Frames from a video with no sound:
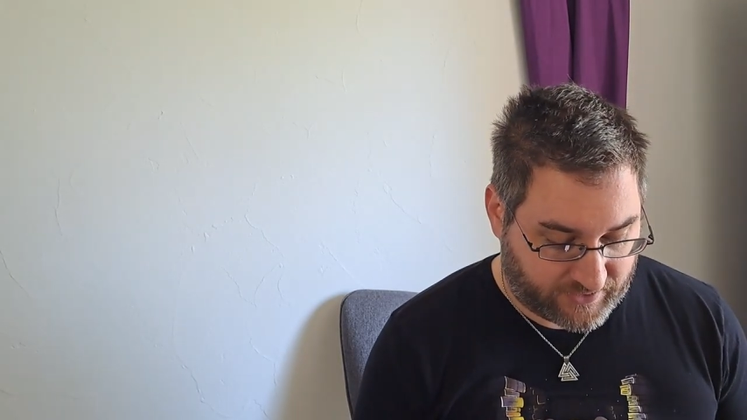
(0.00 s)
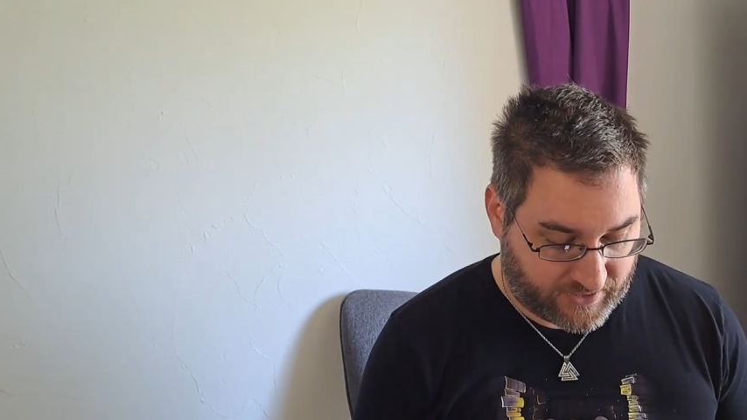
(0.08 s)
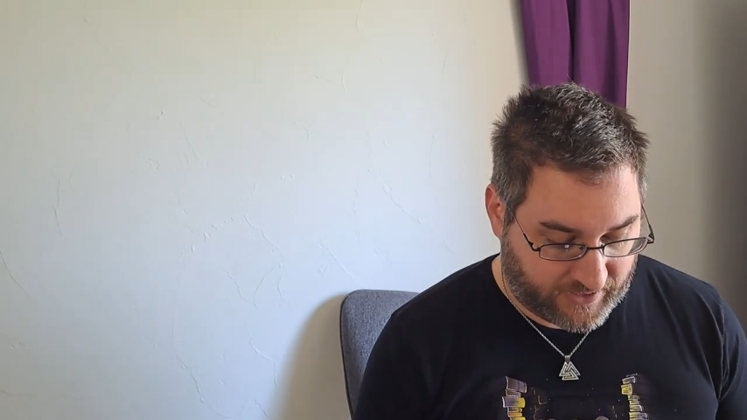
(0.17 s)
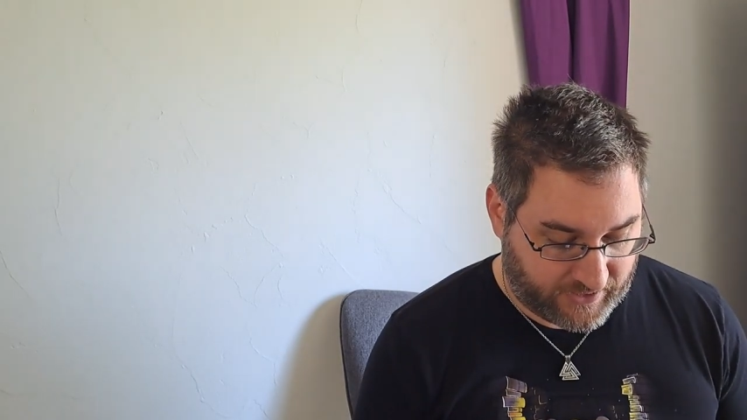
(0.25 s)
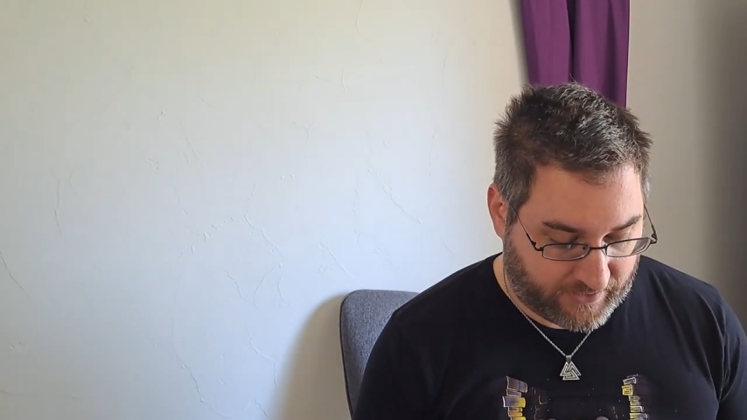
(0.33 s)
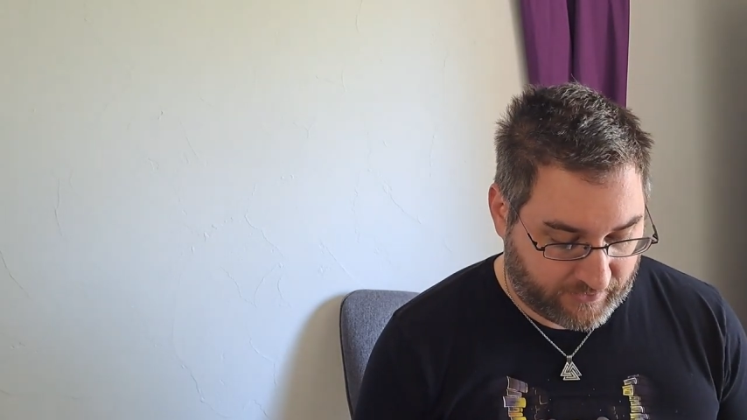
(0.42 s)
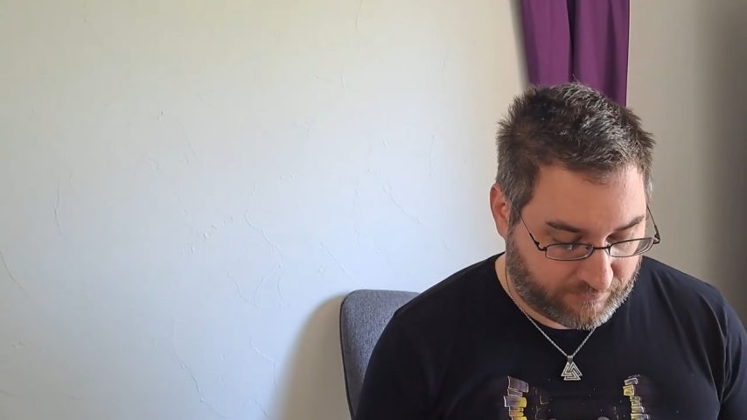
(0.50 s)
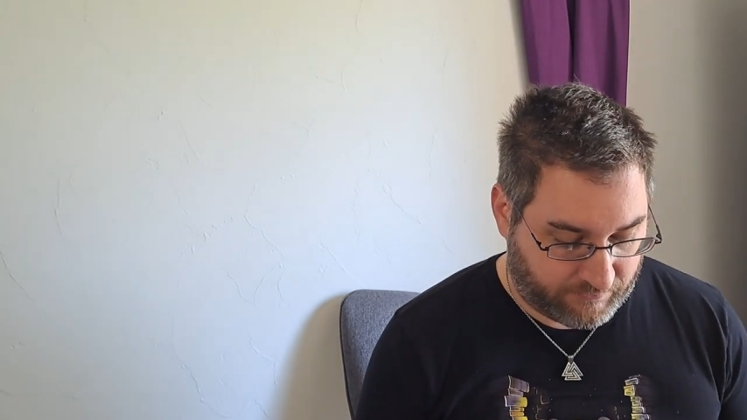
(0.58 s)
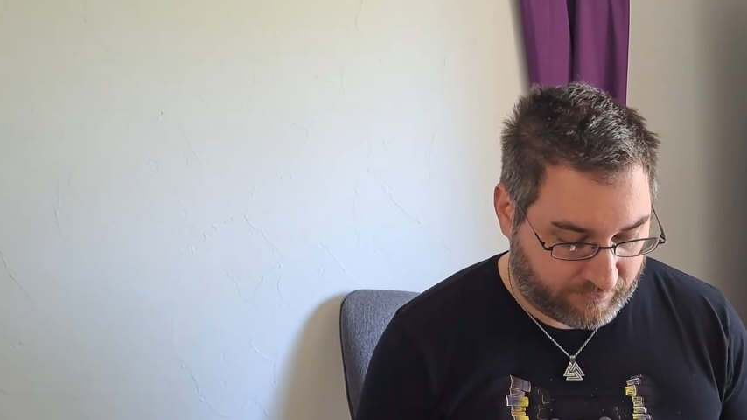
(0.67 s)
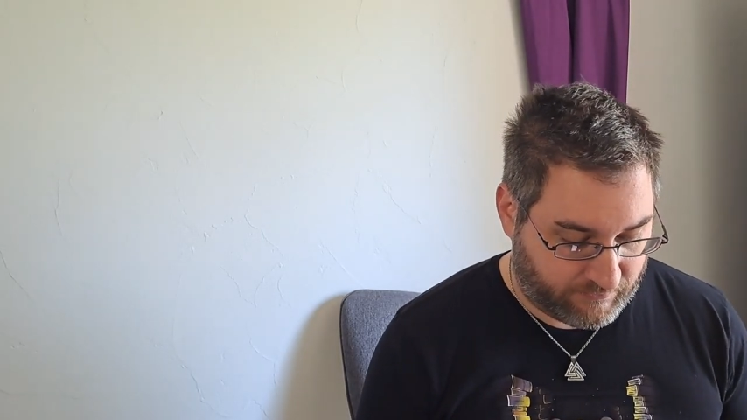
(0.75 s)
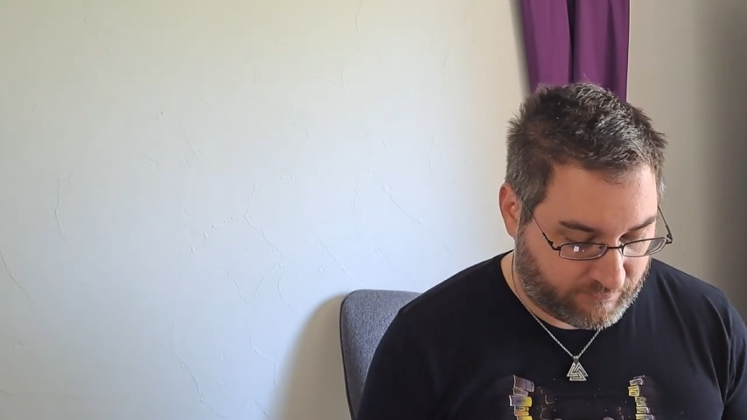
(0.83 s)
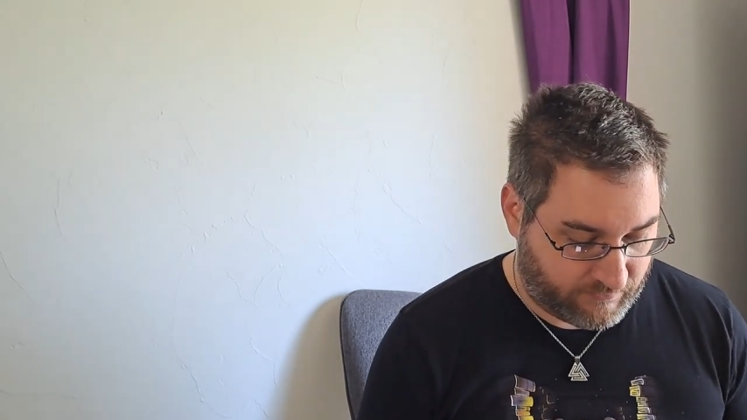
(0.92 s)
The
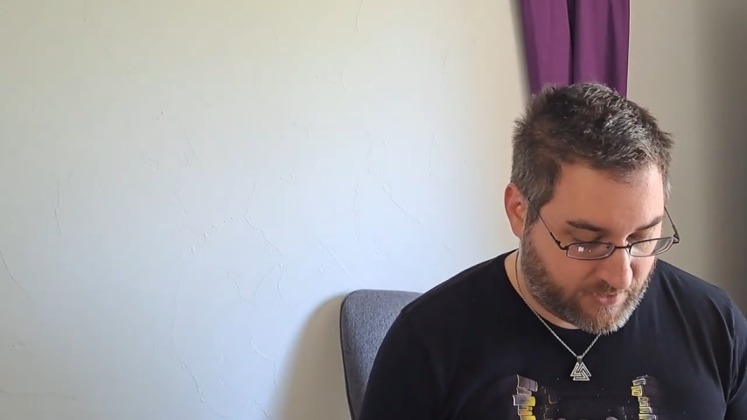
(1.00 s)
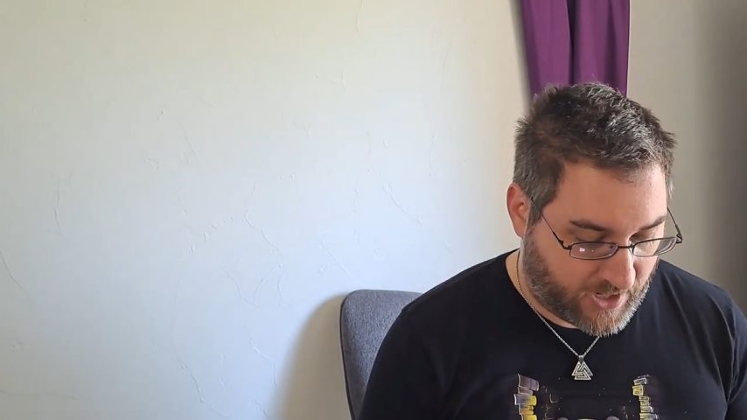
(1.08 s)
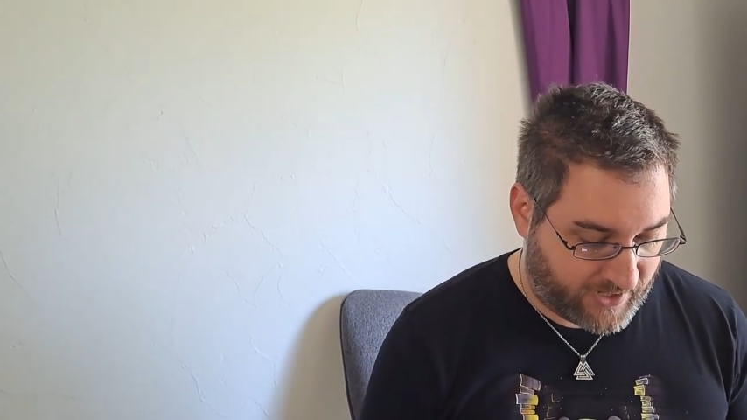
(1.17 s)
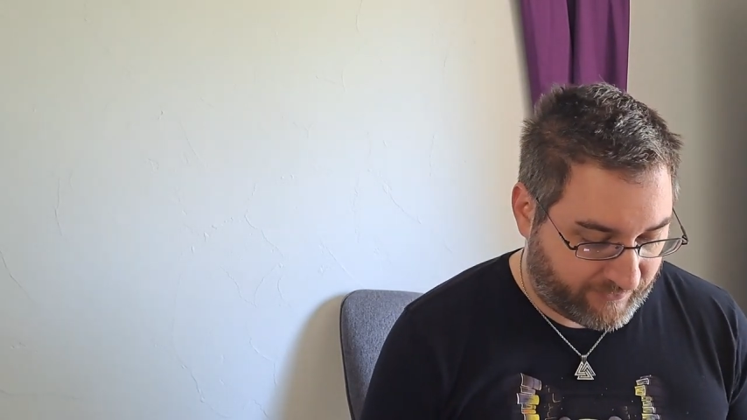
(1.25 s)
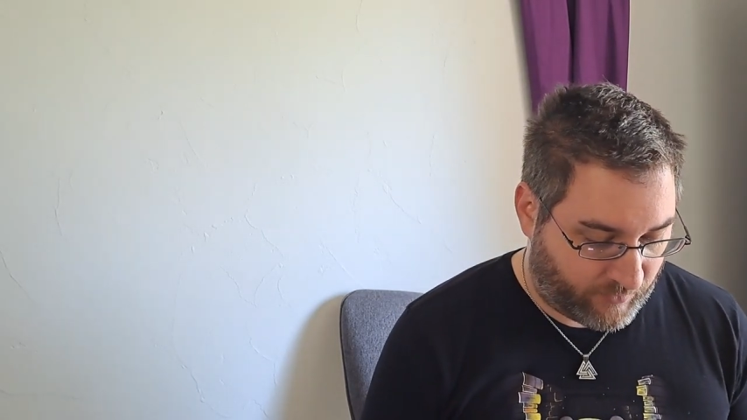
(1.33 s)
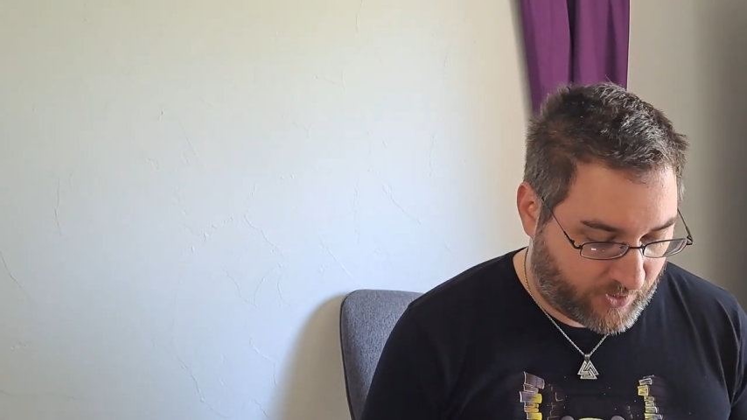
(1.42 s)
9 of